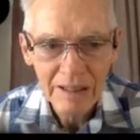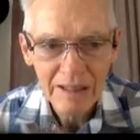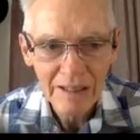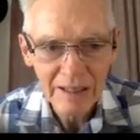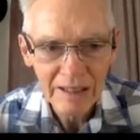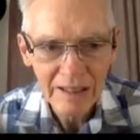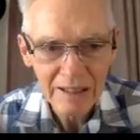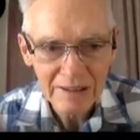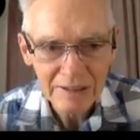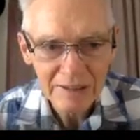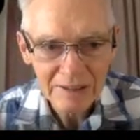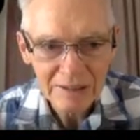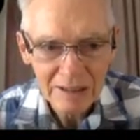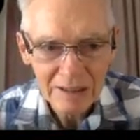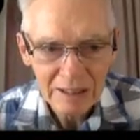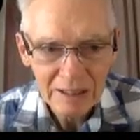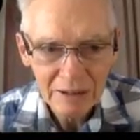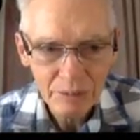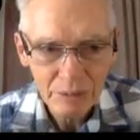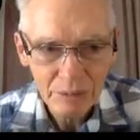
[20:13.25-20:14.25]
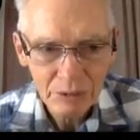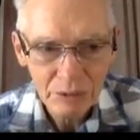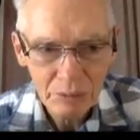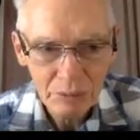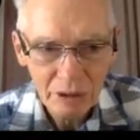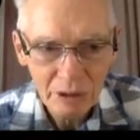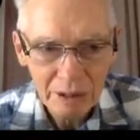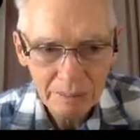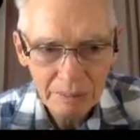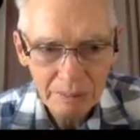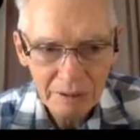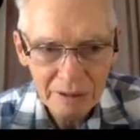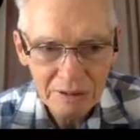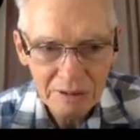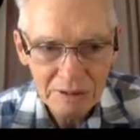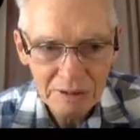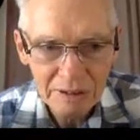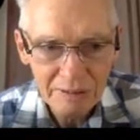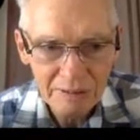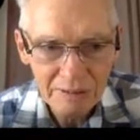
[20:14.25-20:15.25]
X equals y
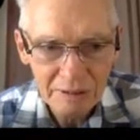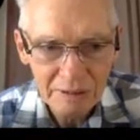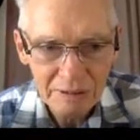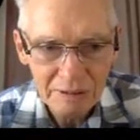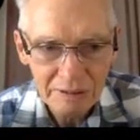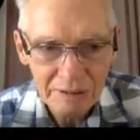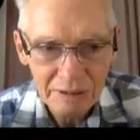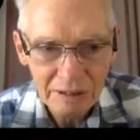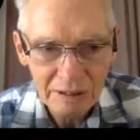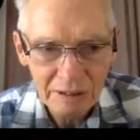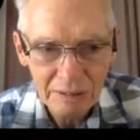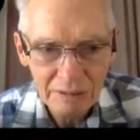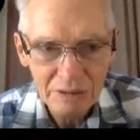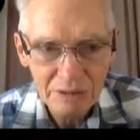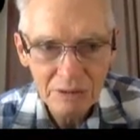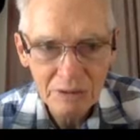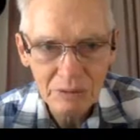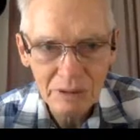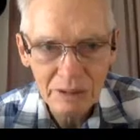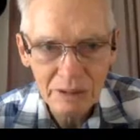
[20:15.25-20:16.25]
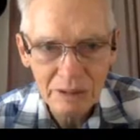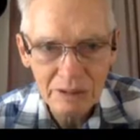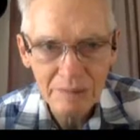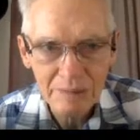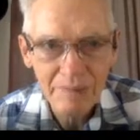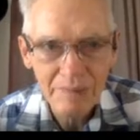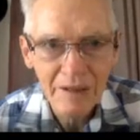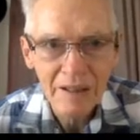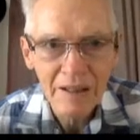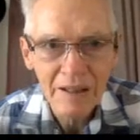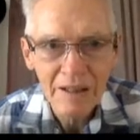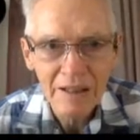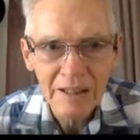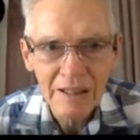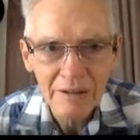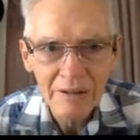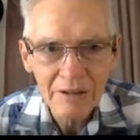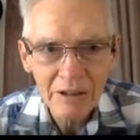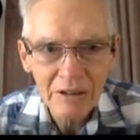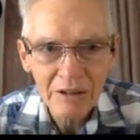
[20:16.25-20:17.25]
plus 7. So that was correct.
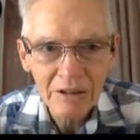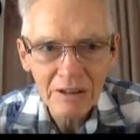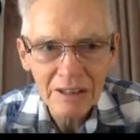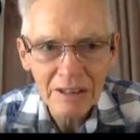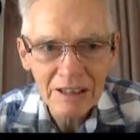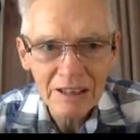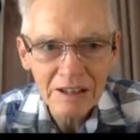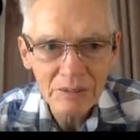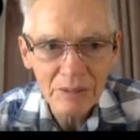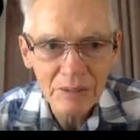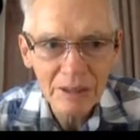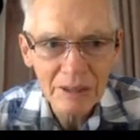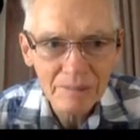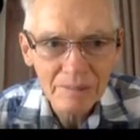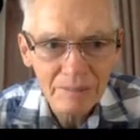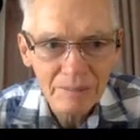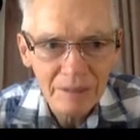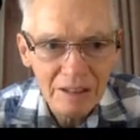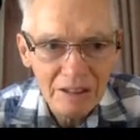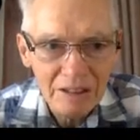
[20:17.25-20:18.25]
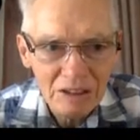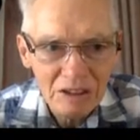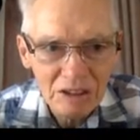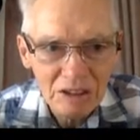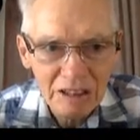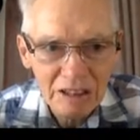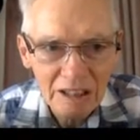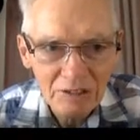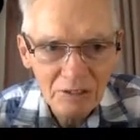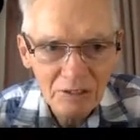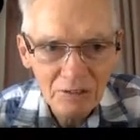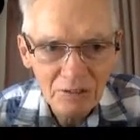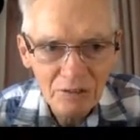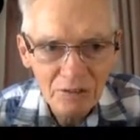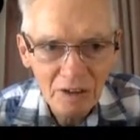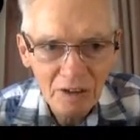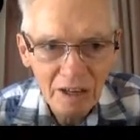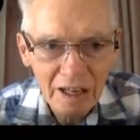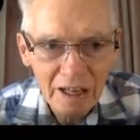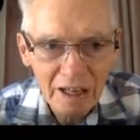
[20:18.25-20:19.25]
Now we go to the next one. She has
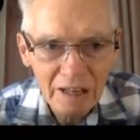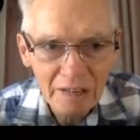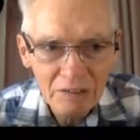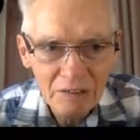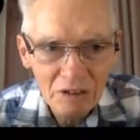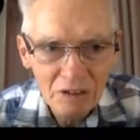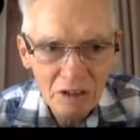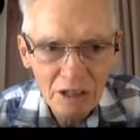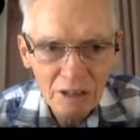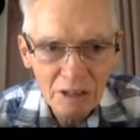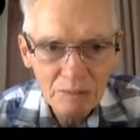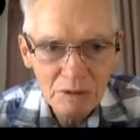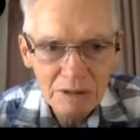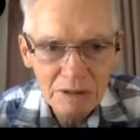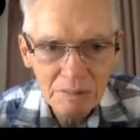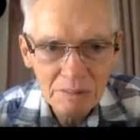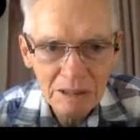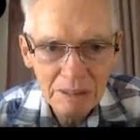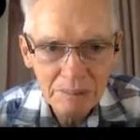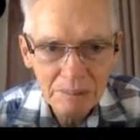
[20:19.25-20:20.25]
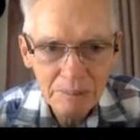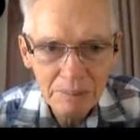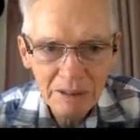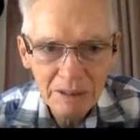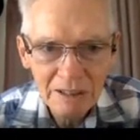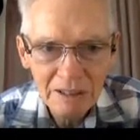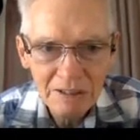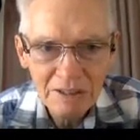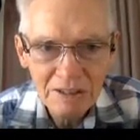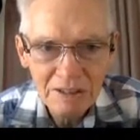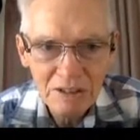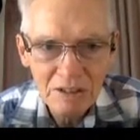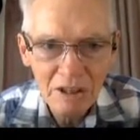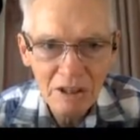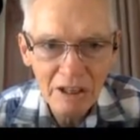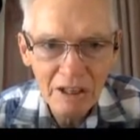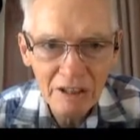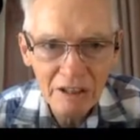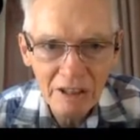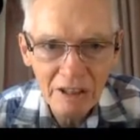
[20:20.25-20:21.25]
5 times as many pens as
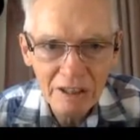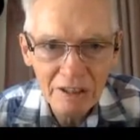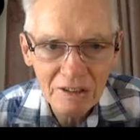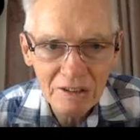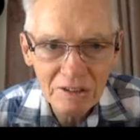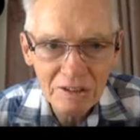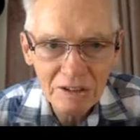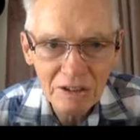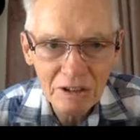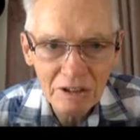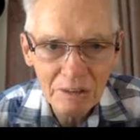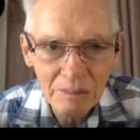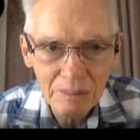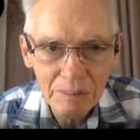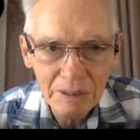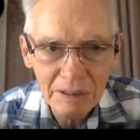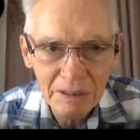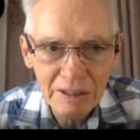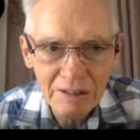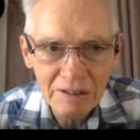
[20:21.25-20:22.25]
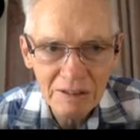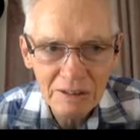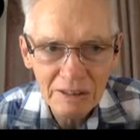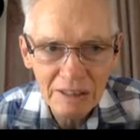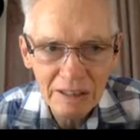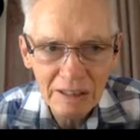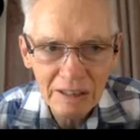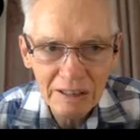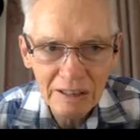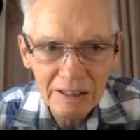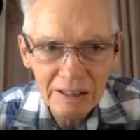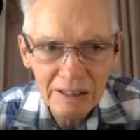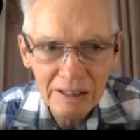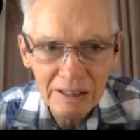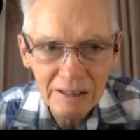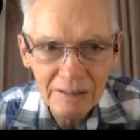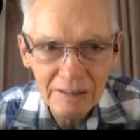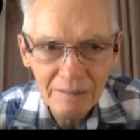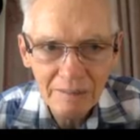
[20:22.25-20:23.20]
highlighters. So the pens are down here